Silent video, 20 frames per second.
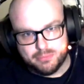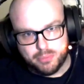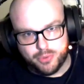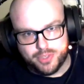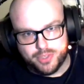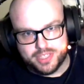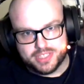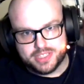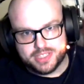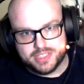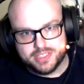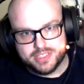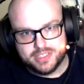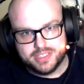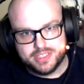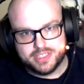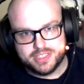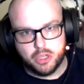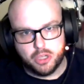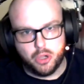points.
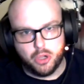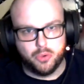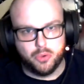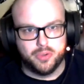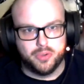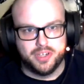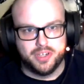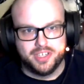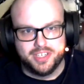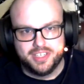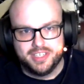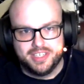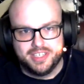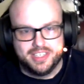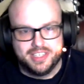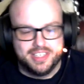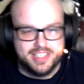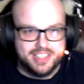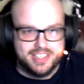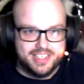So
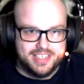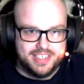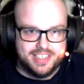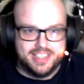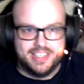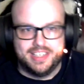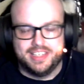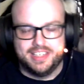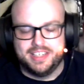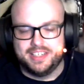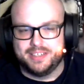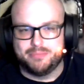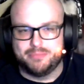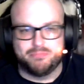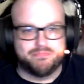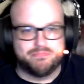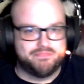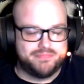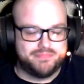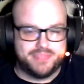
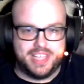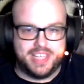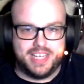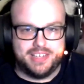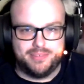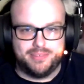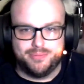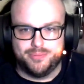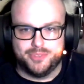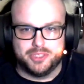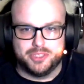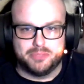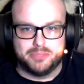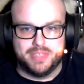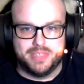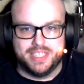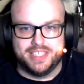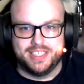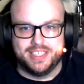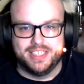that was
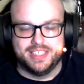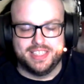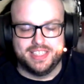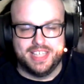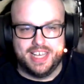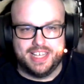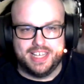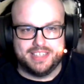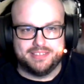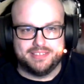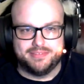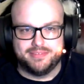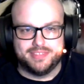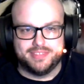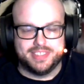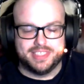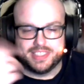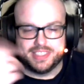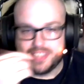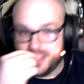that
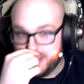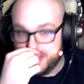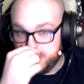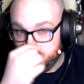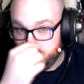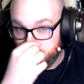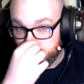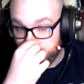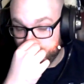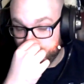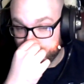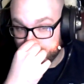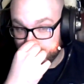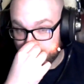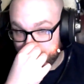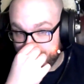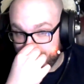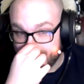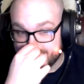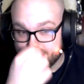is kind of all over the
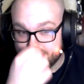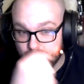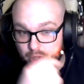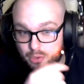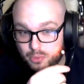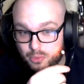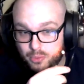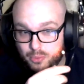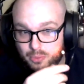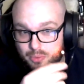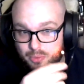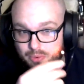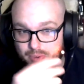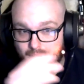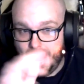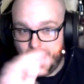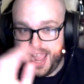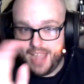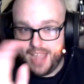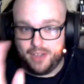place. So
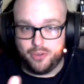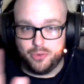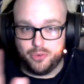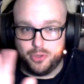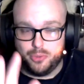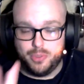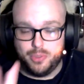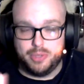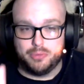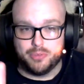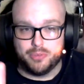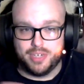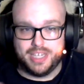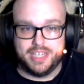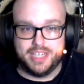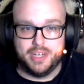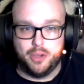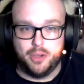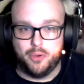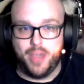how do we really
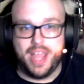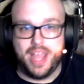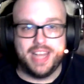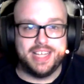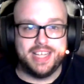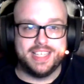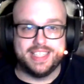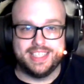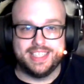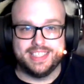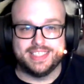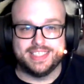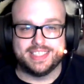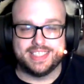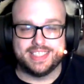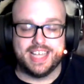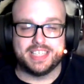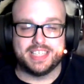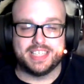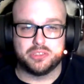know any of these
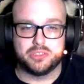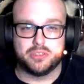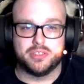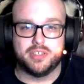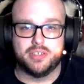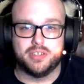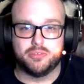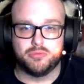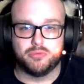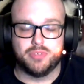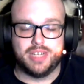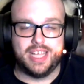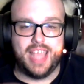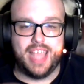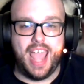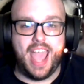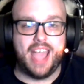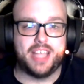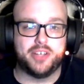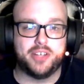stats are really
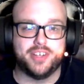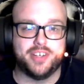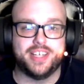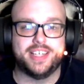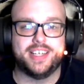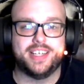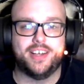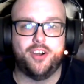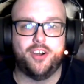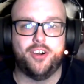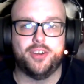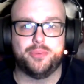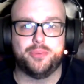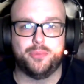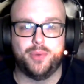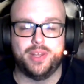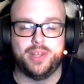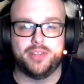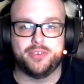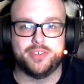accurate on
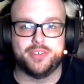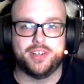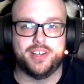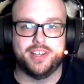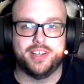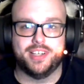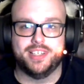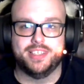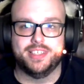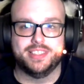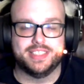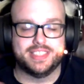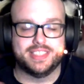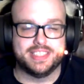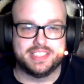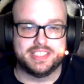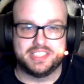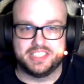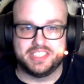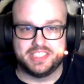whether or not is
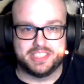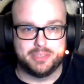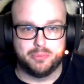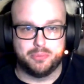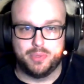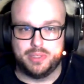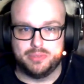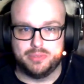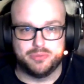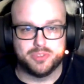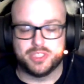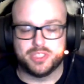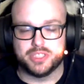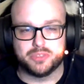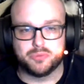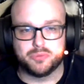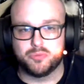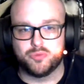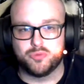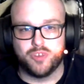this just someone
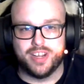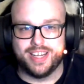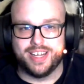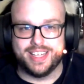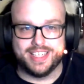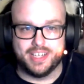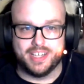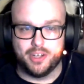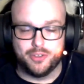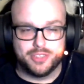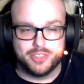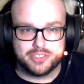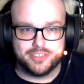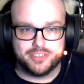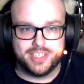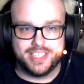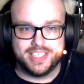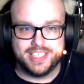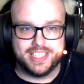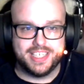just writing notes or
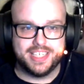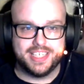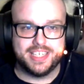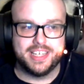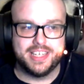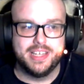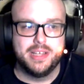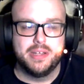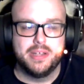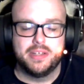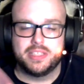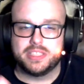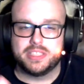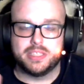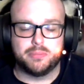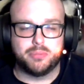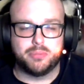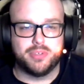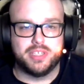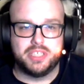anything? Because
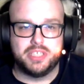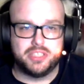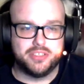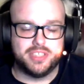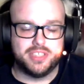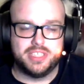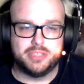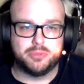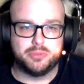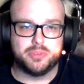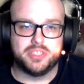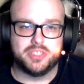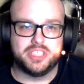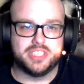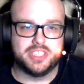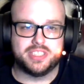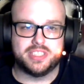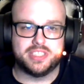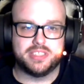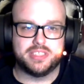I'm pretty sure these were
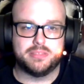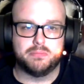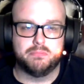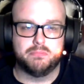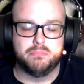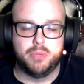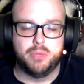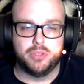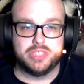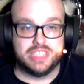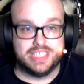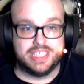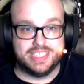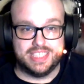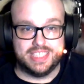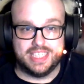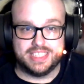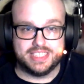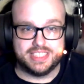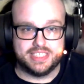just mostly
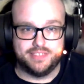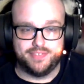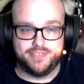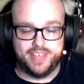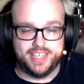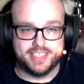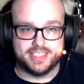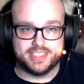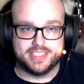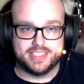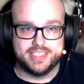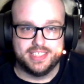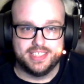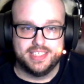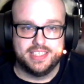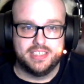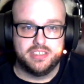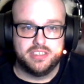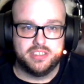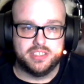test events
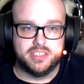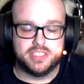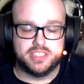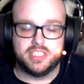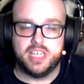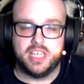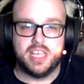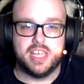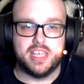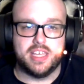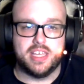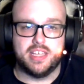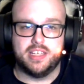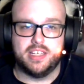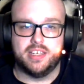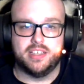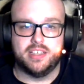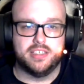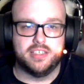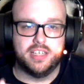to see
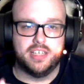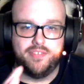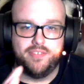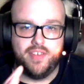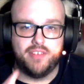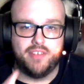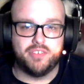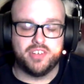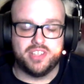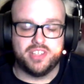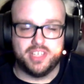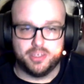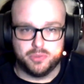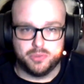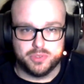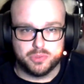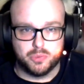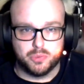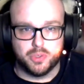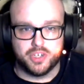if everything
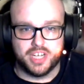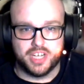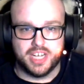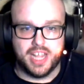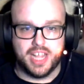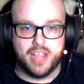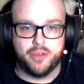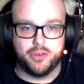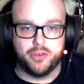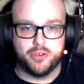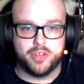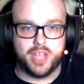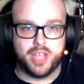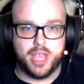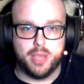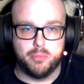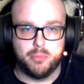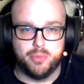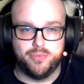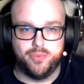was working out
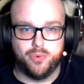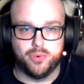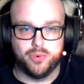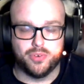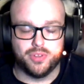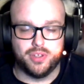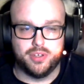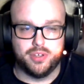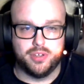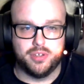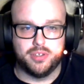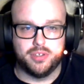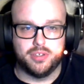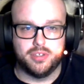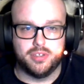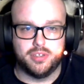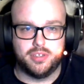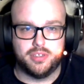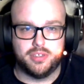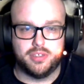okay before
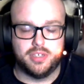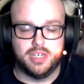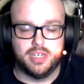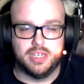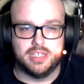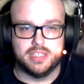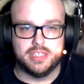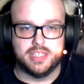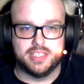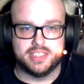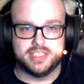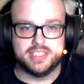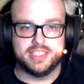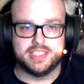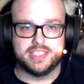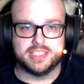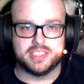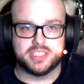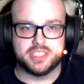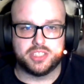the
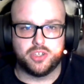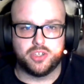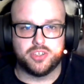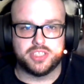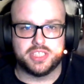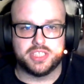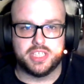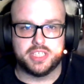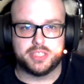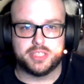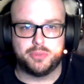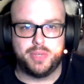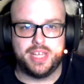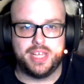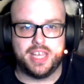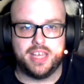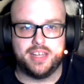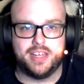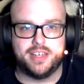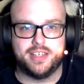season starts next
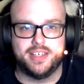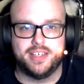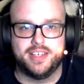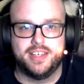weekend.